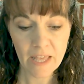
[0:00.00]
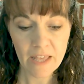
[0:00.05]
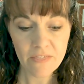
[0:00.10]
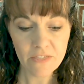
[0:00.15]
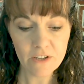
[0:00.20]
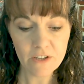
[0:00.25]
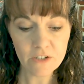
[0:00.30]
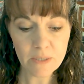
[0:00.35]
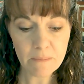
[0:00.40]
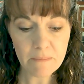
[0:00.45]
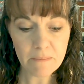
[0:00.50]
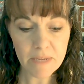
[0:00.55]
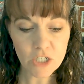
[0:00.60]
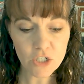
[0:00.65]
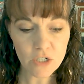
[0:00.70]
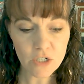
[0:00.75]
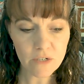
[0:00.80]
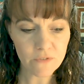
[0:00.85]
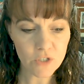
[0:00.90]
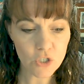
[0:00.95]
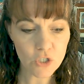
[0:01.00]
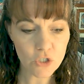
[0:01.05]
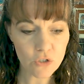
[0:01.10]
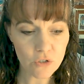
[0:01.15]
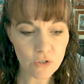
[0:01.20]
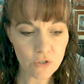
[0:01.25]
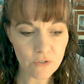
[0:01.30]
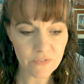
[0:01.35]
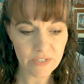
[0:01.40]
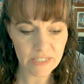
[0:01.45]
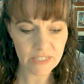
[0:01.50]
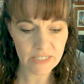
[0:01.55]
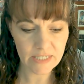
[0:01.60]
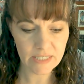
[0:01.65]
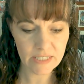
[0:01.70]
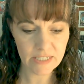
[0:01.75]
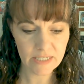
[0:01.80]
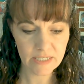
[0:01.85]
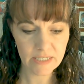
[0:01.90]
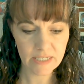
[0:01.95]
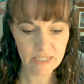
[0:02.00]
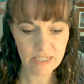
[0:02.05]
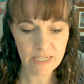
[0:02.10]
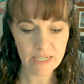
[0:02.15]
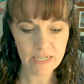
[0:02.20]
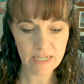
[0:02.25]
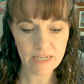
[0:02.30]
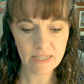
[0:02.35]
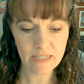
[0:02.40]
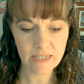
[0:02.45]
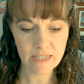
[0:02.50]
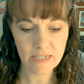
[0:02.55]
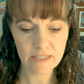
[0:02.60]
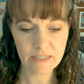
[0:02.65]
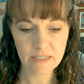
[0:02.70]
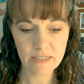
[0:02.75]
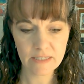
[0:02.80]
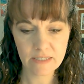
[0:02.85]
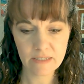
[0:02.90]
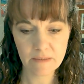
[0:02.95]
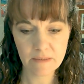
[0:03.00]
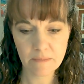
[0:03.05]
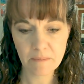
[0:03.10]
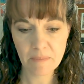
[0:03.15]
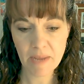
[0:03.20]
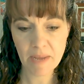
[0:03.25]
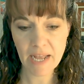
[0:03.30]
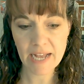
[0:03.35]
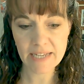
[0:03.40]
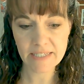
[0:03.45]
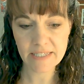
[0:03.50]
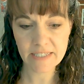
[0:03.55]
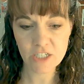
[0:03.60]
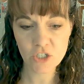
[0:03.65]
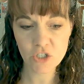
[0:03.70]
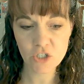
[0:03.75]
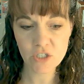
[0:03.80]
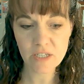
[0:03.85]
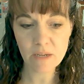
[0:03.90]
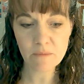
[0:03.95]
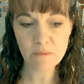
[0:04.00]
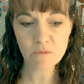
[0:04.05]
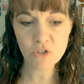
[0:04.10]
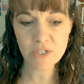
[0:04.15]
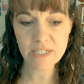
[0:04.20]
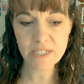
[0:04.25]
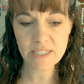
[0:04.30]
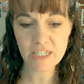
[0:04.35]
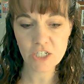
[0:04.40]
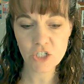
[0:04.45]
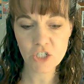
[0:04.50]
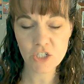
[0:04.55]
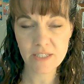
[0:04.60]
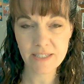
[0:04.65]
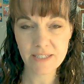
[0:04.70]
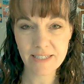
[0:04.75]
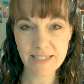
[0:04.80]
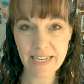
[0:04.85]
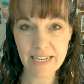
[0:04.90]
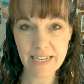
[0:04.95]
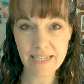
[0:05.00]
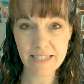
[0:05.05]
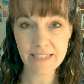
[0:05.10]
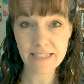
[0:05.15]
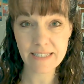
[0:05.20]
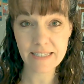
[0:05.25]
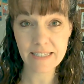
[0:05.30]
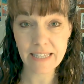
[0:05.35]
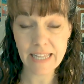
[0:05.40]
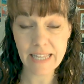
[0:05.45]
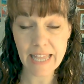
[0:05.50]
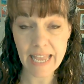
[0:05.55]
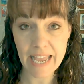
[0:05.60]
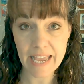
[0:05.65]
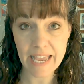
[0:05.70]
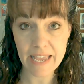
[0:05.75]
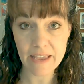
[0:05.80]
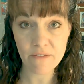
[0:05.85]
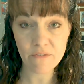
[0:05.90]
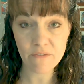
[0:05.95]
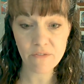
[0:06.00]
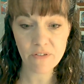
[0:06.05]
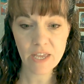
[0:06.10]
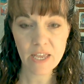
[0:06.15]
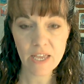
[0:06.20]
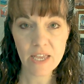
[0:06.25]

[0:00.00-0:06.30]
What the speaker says: There's a mention of servant in this passage. Some translations say slave.